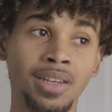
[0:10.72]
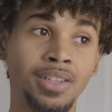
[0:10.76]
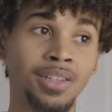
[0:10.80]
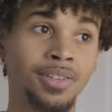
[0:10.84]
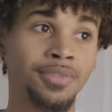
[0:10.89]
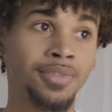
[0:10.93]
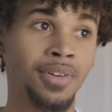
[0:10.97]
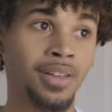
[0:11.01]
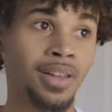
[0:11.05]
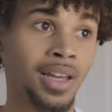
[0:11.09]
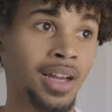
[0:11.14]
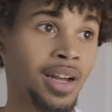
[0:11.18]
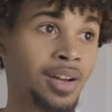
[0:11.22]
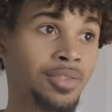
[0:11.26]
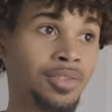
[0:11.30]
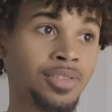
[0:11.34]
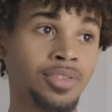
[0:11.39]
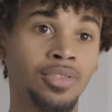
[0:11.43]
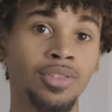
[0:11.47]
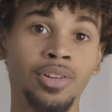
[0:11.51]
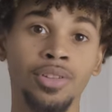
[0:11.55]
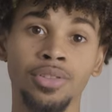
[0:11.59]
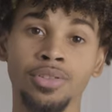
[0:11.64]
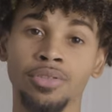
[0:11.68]
just felt like I
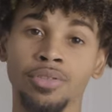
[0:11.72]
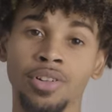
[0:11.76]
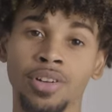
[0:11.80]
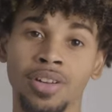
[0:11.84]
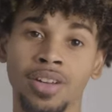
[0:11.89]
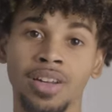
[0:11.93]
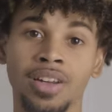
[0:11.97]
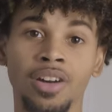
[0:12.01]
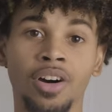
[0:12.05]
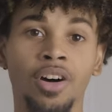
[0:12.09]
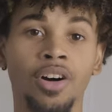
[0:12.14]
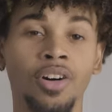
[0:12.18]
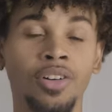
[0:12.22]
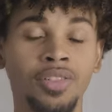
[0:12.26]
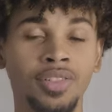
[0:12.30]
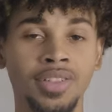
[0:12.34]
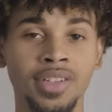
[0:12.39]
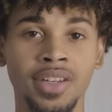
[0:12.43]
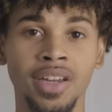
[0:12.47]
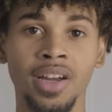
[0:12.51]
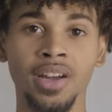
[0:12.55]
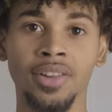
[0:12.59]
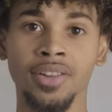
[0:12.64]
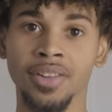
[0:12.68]
was gonna throw it in all
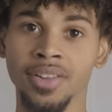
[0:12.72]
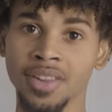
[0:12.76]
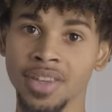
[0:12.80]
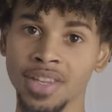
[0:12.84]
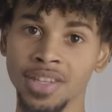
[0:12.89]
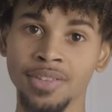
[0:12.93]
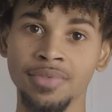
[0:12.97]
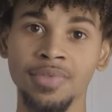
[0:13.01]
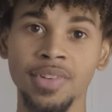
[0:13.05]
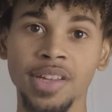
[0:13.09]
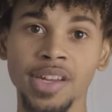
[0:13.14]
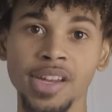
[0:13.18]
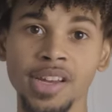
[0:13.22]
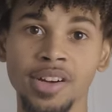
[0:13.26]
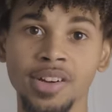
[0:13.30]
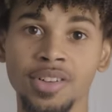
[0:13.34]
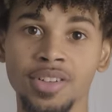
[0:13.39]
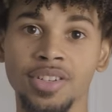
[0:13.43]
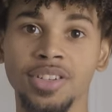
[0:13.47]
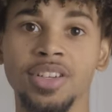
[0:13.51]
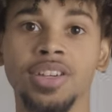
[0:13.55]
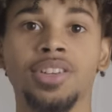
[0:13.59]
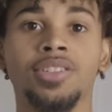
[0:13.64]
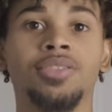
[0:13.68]
together in this video
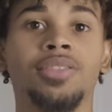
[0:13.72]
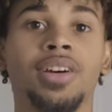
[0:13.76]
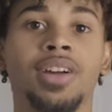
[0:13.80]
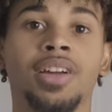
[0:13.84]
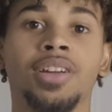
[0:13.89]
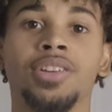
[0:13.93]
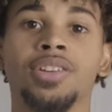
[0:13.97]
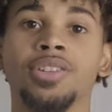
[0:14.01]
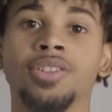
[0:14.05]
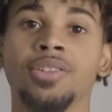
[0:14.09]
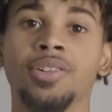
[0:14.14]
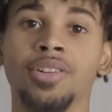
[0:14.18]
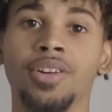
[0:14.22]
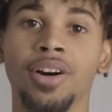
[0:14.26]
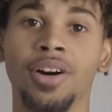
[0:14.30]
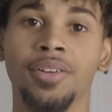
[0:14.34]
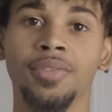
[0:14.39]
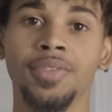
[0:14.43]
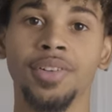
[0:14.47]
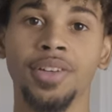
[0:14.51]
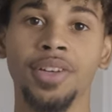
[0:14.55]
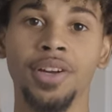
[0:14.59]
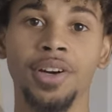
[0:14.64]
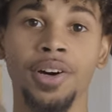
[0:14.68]
just so I can show it
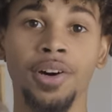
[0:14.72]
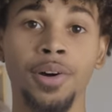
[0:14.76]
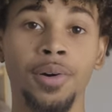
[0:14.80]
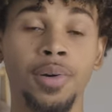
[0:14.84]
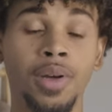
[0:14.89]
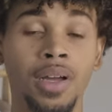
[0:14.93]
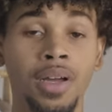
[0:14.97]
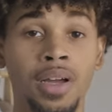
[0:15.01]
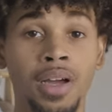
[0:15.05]
off to y'all.